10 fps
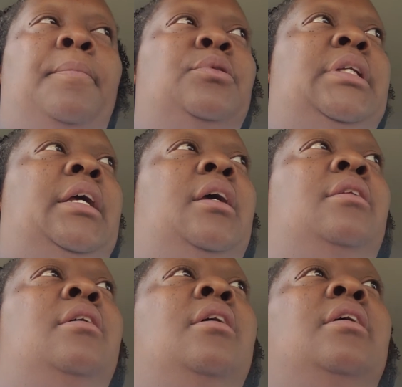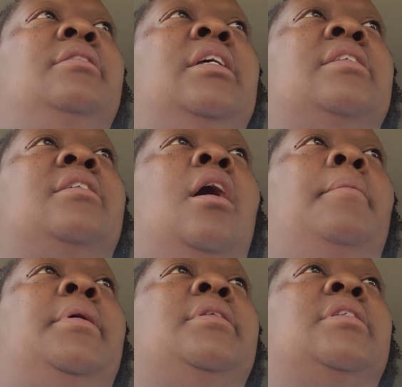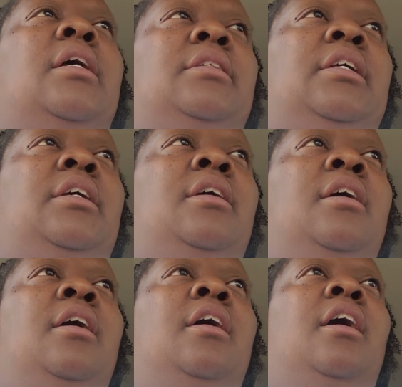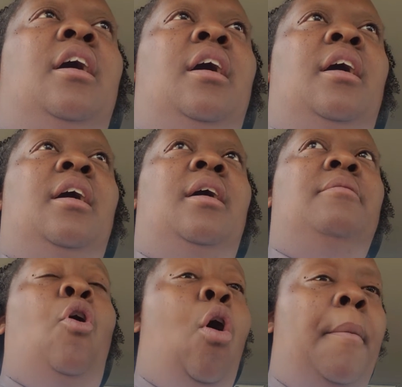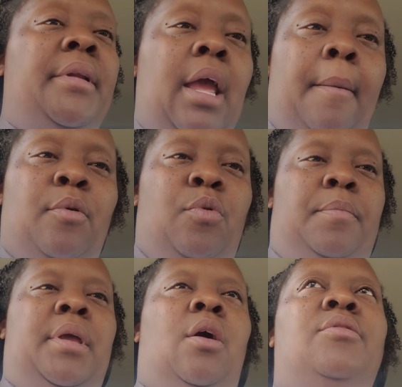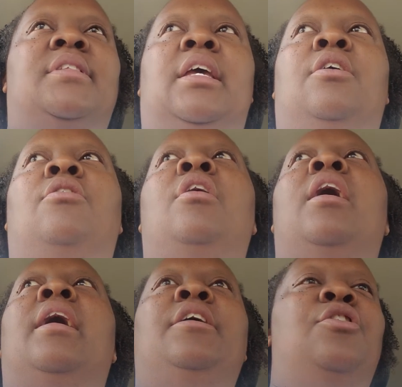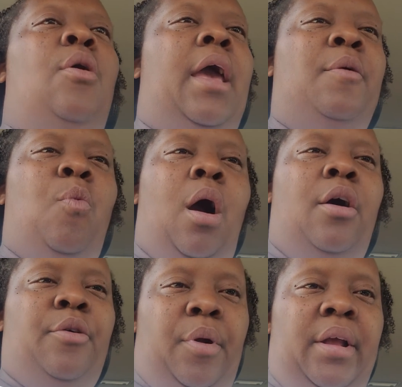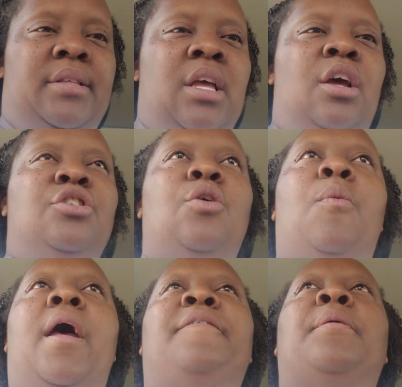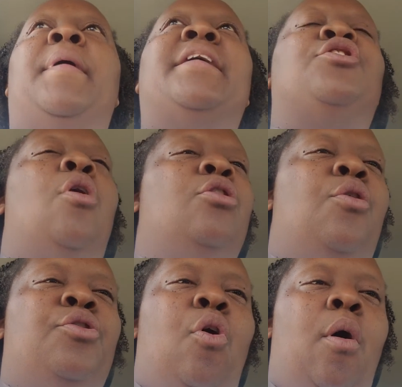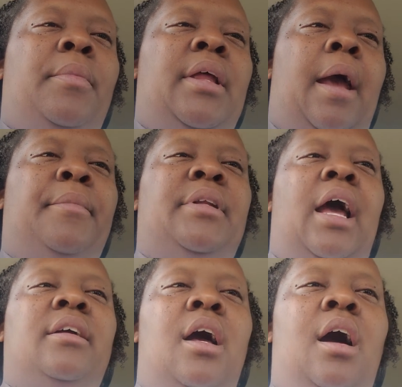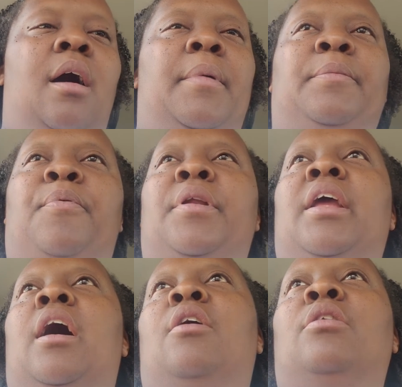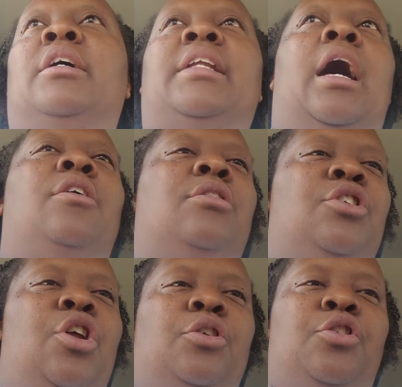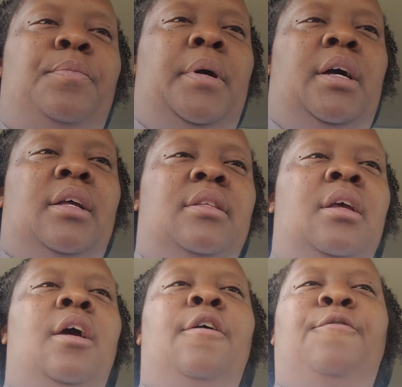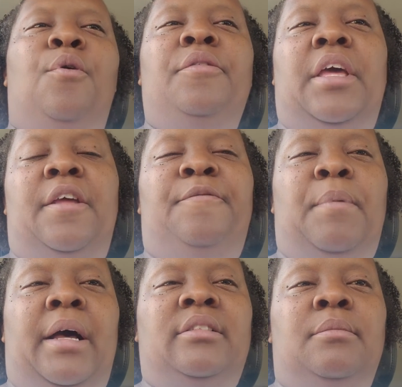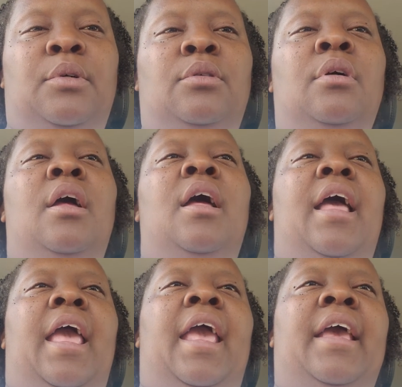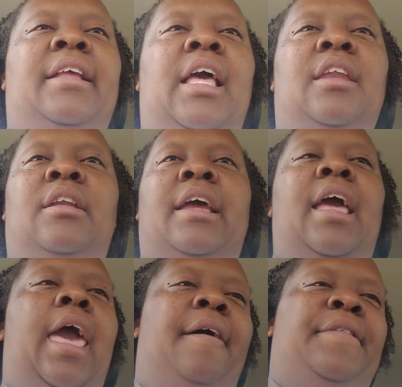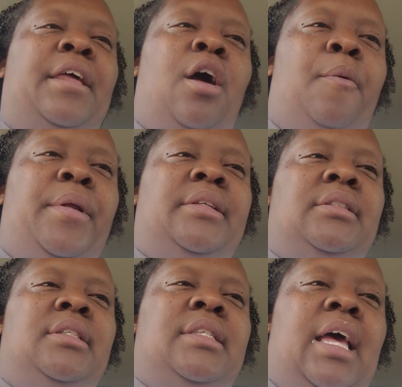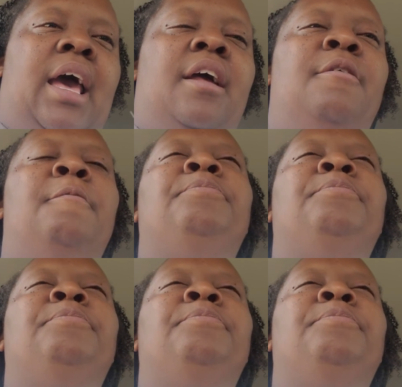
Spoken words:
Well, then this coming Sunday, Arm & Hammer will be on sale, at Walgreens. So right off the back, start going to armandhammer.com and printing out $1, coupon for that if possible. And kind of like have that already to the side.